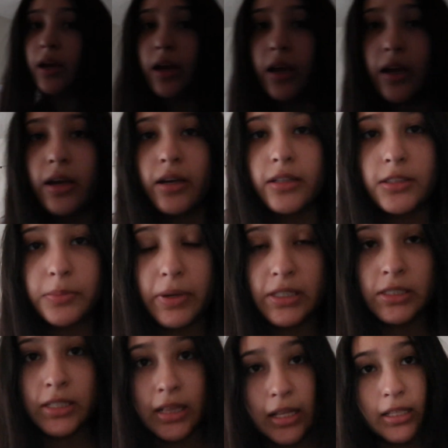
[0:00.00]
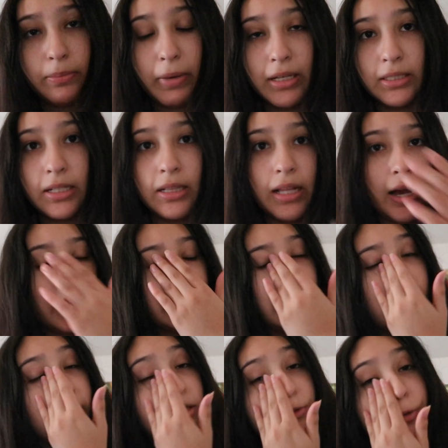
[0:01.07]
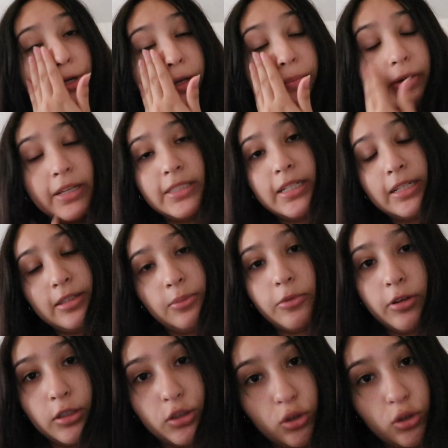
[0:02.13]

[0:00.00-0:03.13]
And my class, I gotta join it by 10 in the morning.